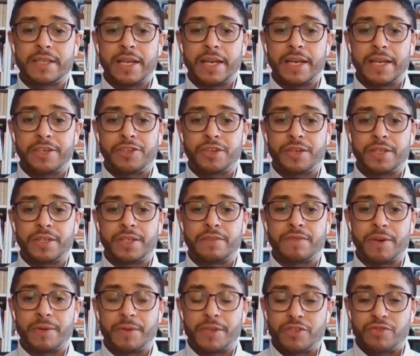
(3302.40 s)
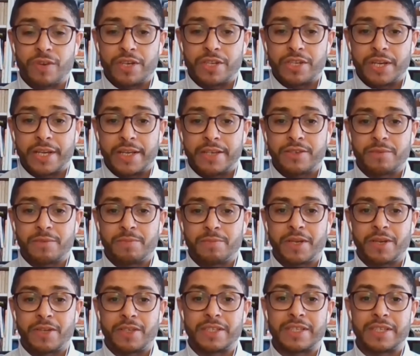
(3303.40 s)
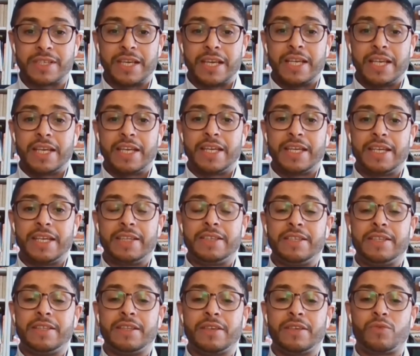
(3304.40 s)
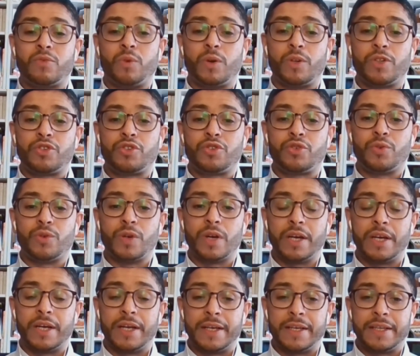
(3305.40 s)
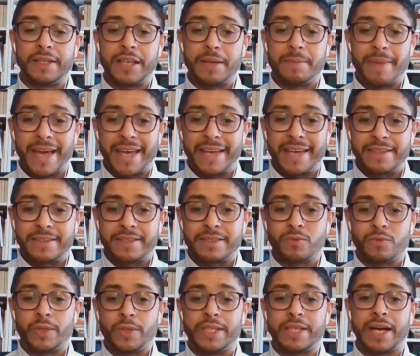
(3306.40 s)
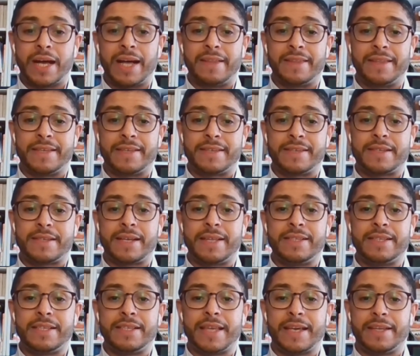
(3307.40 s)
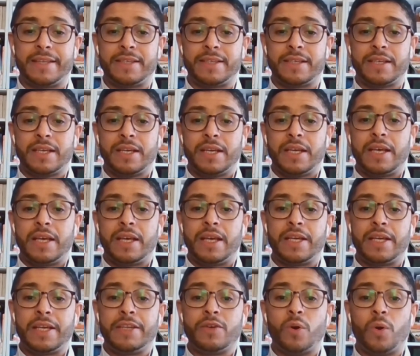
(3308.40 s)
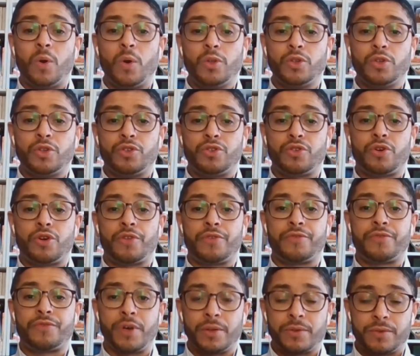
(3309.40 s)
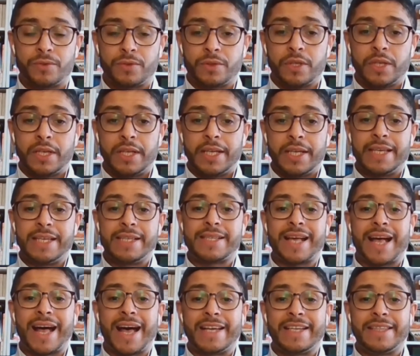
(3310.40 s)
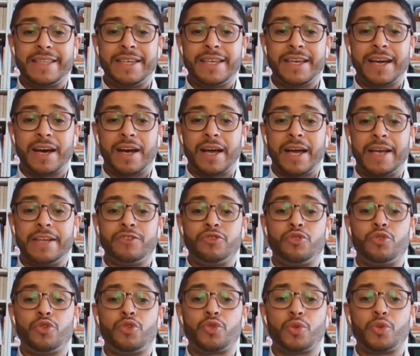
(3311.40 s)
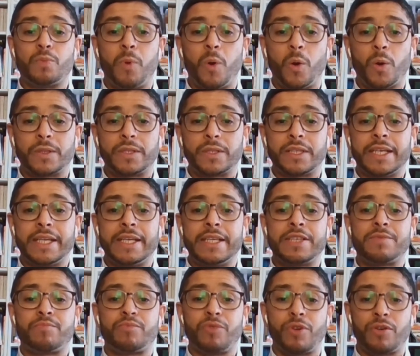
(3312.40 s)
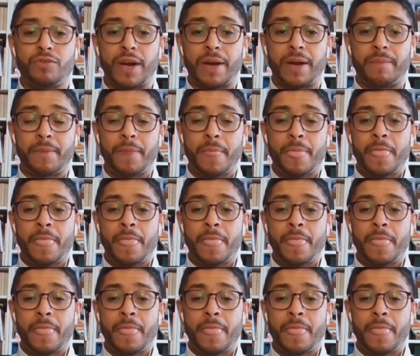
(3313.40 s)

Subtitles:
election is very strange election, because he did not want to debate with others candidates in order to confront his idea and to support his program.